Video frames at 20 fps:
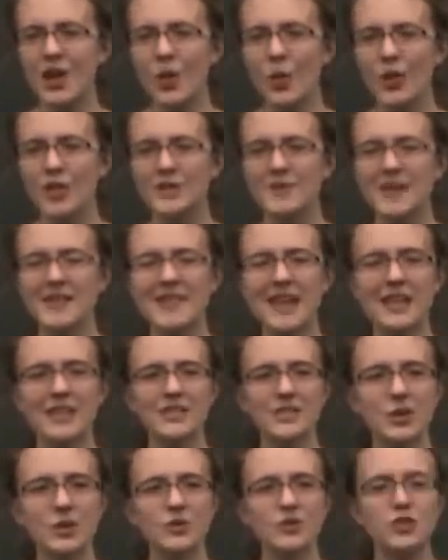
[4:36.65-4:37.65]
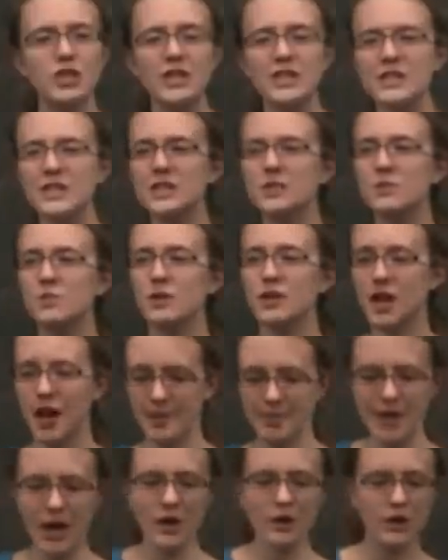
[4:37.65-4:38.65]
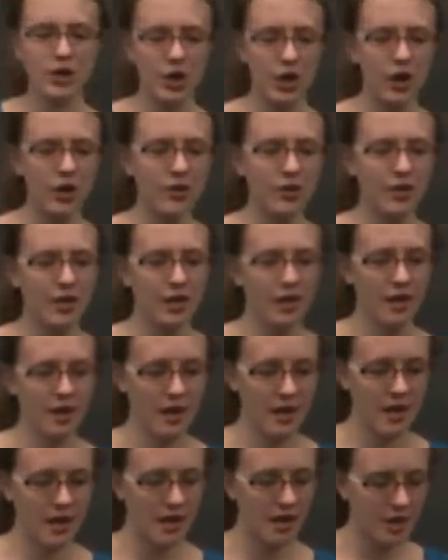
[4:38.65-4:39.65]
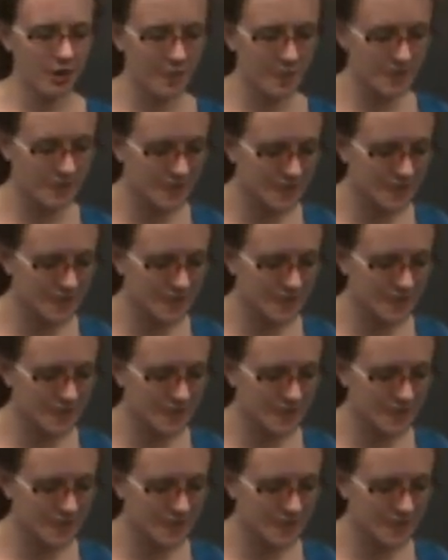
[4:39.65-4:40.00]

which meant that soon Jesus would come down to earth, he would